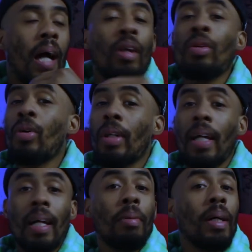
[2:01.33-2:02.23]
I don't know a
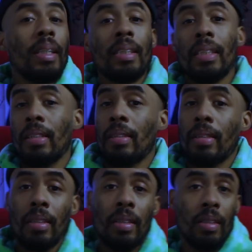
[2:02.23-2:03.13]
lot about ITZY.
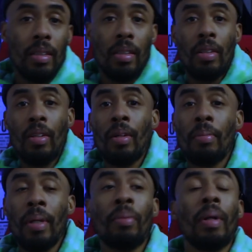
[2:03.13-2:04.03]
You know what I
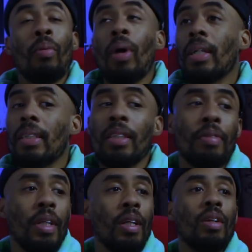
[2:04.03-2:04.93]
mean? When I watch these
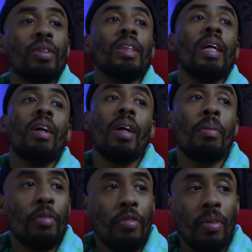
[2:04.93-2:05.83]
videos, they are
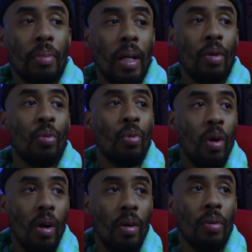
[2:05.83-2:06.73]
coming from like a
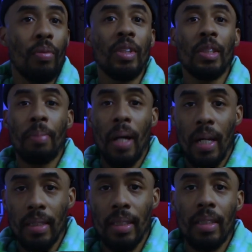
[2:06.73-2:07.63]
raw
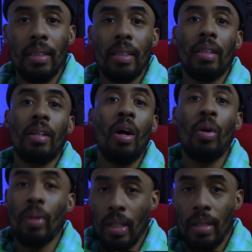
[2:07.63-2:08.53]
response
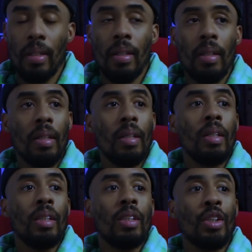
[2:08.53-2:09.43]
only.
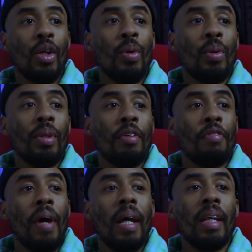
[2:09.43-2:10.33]
So the
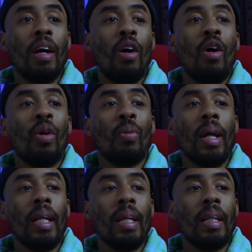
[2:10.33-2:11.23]
fact that
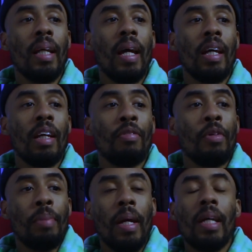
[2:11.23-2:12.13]
already that if
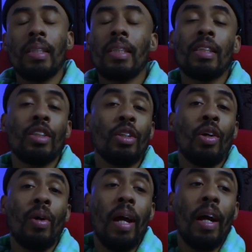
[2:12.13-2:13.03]
you pay attention to the
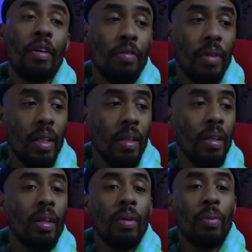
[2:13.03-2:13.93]
choreography,
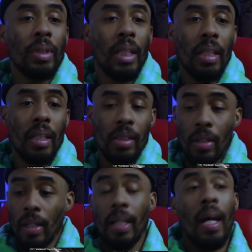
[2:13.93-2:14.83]
which I need to
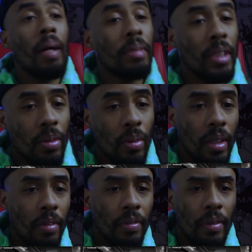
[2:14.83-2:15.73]
turn the caption on
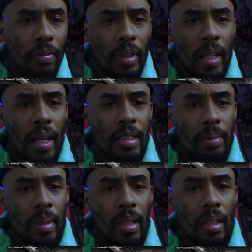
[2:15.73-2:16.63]
if, if it
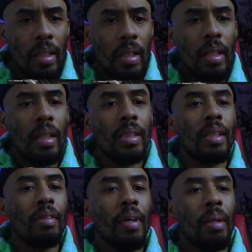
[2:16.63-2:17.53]
lets me, it's
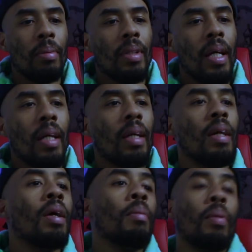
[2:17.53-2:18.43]
unavailable, dang.
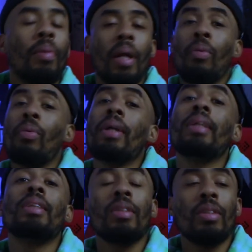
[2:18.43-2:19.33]
But what I
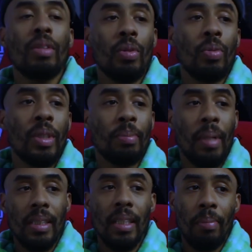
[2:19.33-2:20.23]
wanted to do was
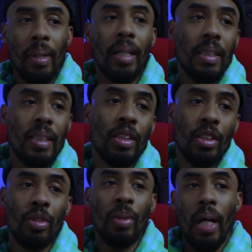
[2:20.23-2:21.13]
basically pay attention
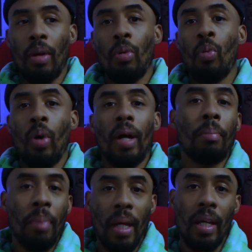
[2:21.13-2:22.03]
to like
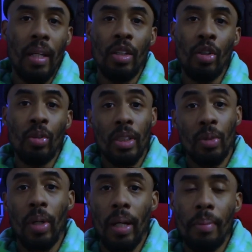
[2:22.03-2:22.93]
what band
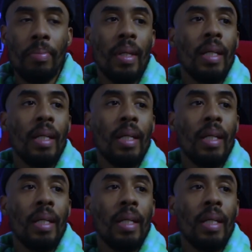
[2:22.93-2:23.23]
uses what.